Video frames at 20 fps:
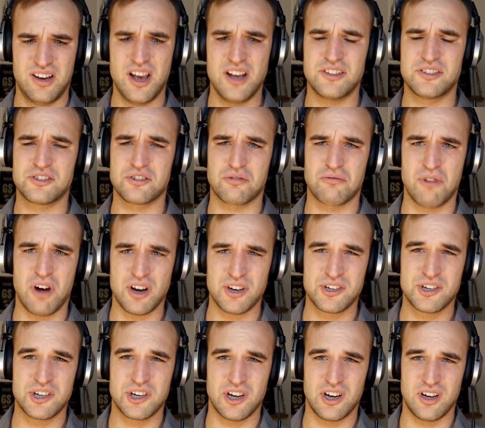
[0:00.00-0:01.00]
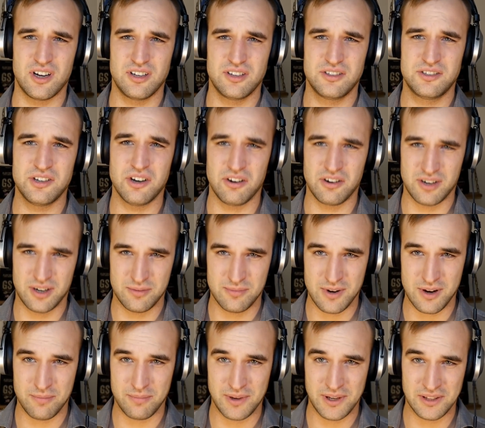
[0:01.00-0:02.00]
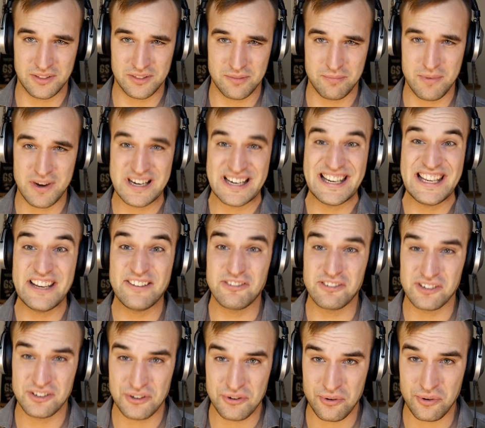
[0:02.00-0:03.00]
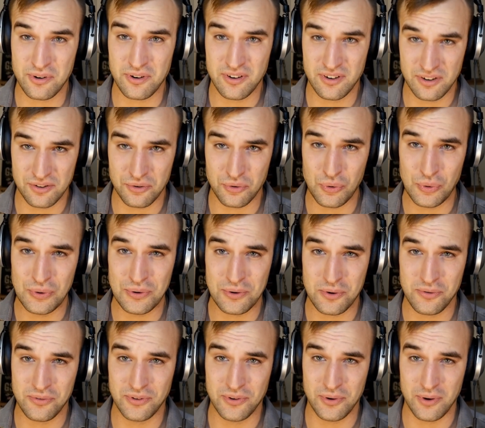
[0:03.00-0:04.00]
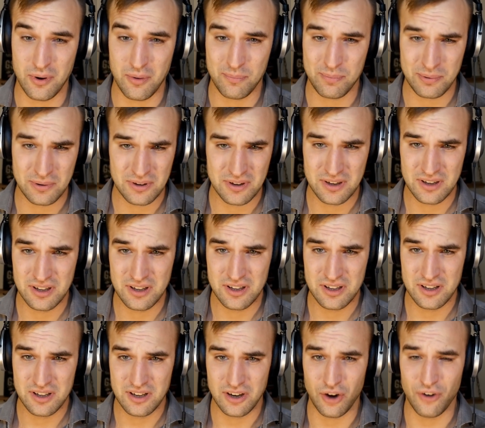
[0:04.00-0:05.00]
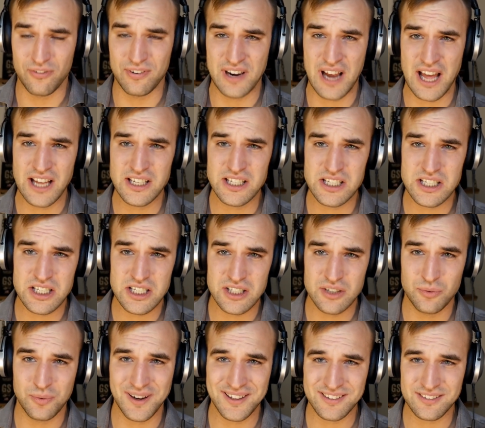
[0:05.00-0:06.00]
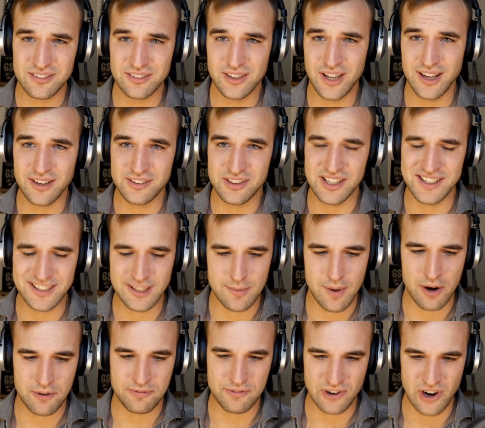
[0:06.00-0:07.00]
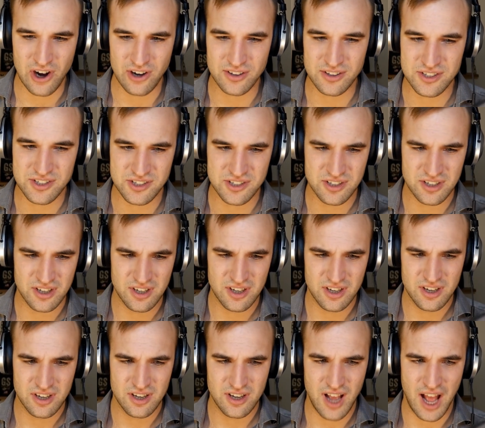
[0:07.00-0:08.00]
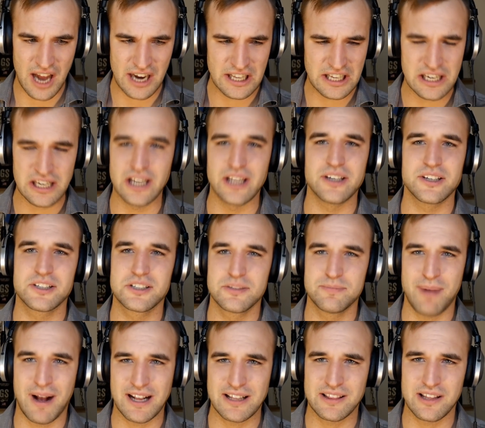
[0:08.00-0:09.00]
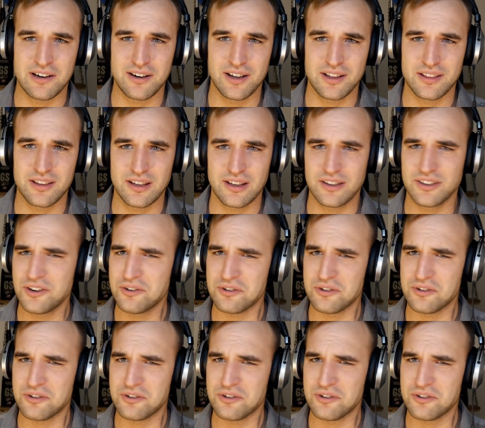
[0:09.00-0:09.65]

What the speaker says: It's Russia talking about being the medieval ruler of Europe. Of land? What? Like, think about France and England back then, I think.